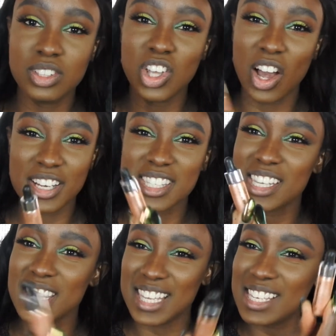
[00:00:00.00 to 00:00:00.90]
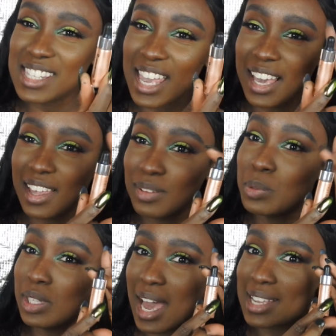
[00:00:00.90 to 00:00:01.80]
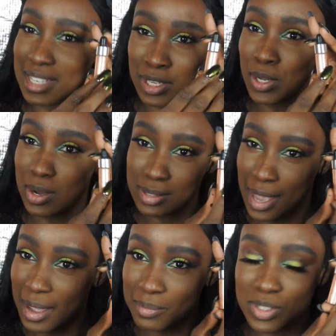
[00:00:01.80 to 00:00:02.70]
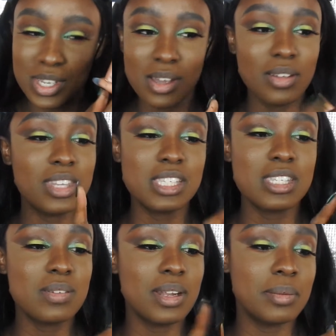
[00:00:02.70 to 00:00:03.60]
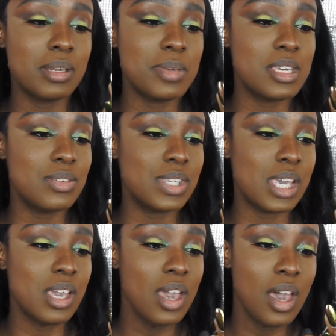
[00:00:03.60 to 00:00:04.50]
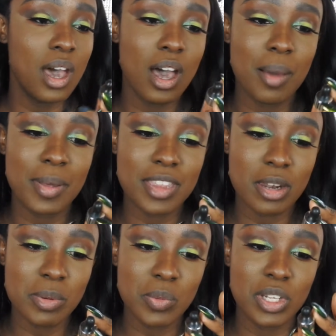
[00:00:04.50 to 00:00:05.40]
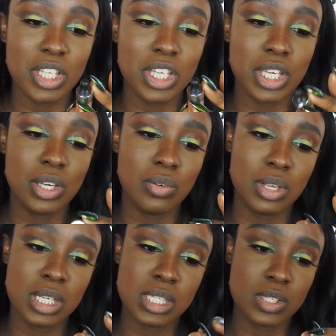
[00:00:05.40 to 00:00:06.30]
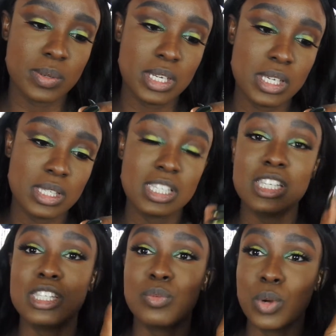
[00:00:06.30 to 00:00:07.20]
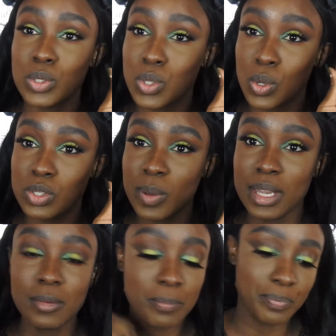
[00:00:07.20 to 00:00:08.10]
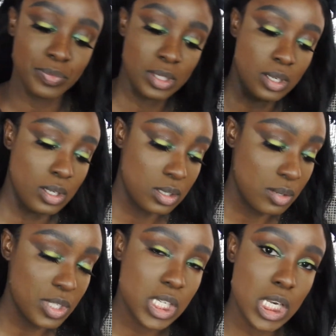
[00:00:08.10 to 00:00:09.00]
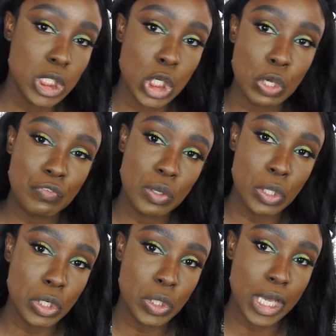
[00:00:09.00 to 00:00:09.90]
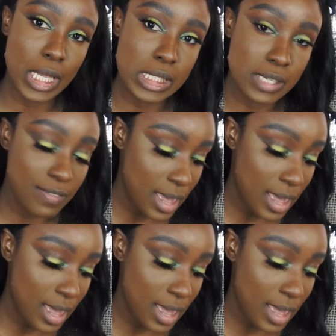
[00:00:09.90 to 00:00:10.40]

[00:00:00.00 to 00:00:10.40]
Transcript: you know, honestly, these like will last like a long time. So this is the one I'm gonna be using. Um, I thought it'd be really cute. What is this one? This is the rose gold one. So I'm just gonna take a few little dots of